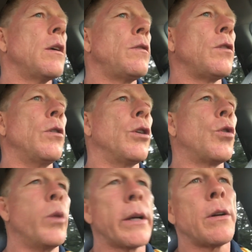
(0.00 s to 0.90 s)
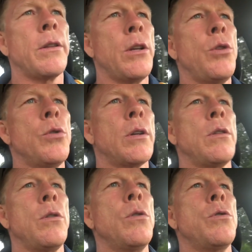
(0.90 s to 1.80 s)
So the quicker that you
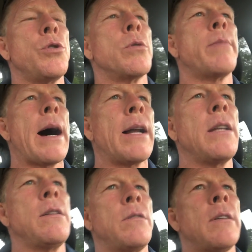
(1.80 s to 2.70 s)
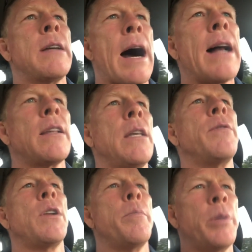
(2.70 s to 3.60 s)
can use your body's
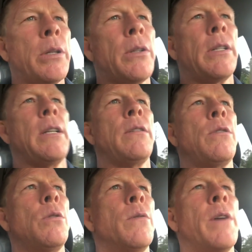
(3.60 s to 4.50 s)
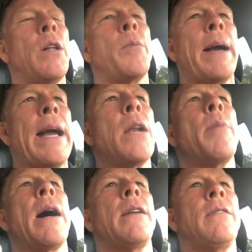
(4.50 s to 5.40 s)
God-given ability to develop
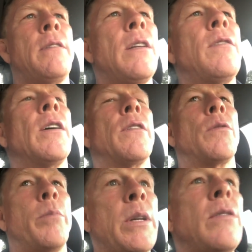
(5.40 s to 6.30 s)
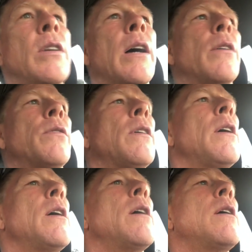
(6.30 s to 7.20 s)
antibodies, T cells, and B cells,
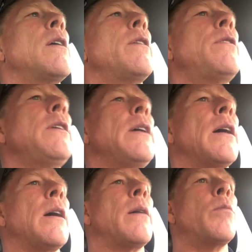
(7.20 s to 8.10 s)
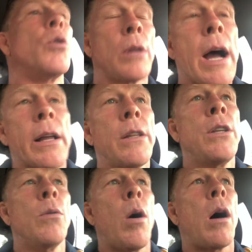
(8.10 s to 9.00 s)
the more likely
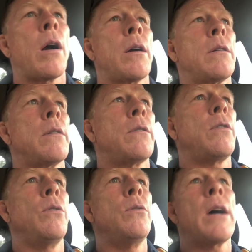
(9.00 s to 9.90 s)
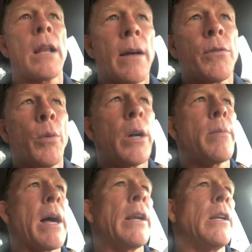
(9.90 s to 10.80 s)
you are to not have to worry
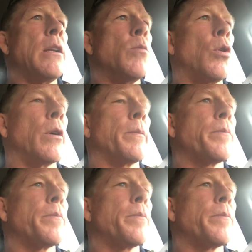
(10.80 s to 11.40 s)
about it anymore.